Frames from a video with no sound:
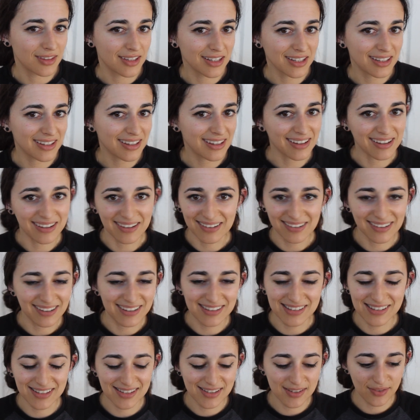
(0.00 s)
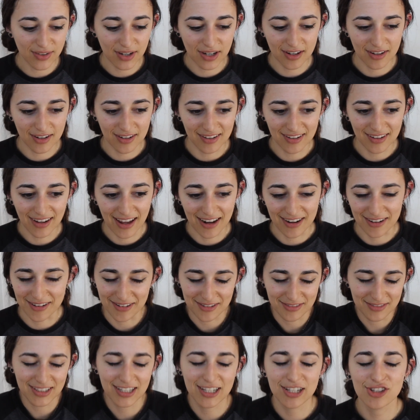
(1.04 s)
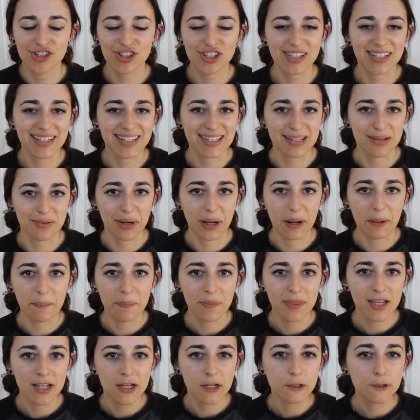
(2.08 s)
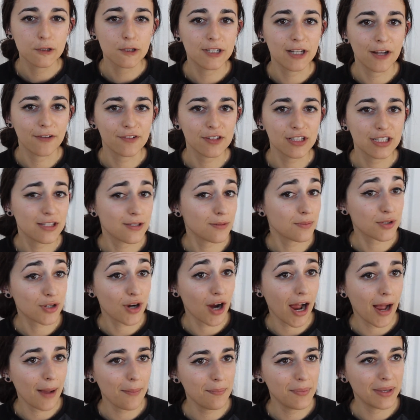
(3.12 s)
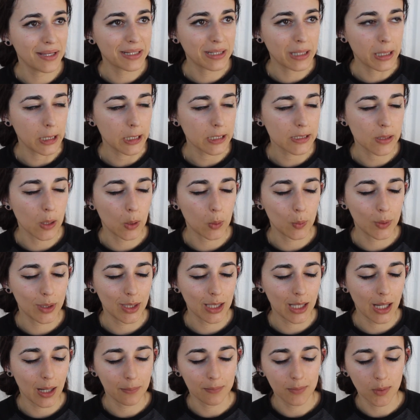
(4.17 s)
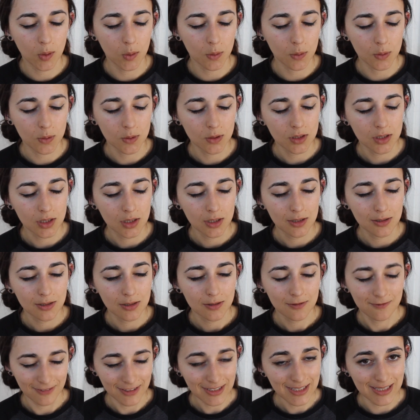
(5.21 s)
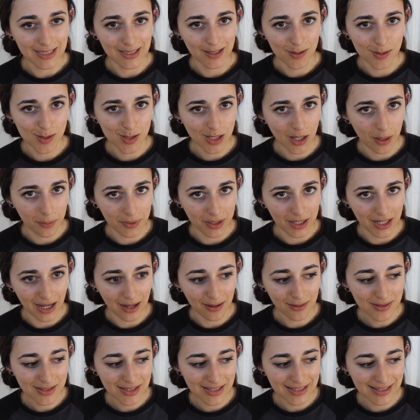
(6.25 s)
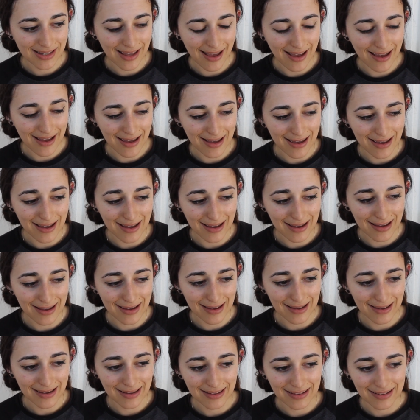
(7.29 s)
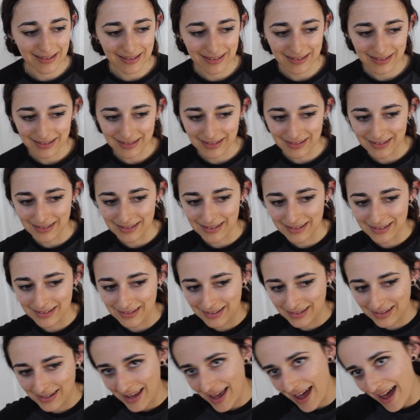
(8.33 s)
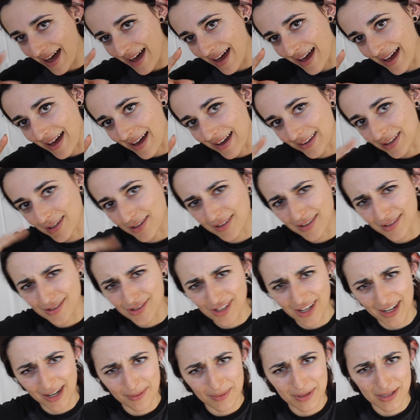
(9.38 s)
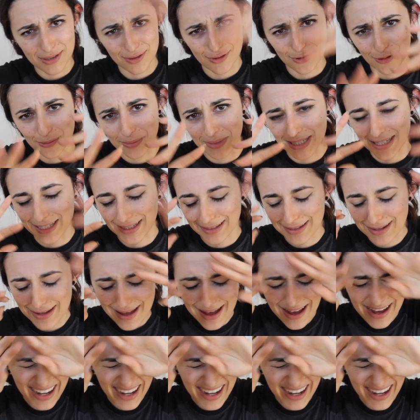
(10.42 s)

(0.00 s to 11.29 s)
thinking. It's just very, I don't know, interesting to me. So definitely subscribe because we got more videos coming out. And yeah, you can check out my social media.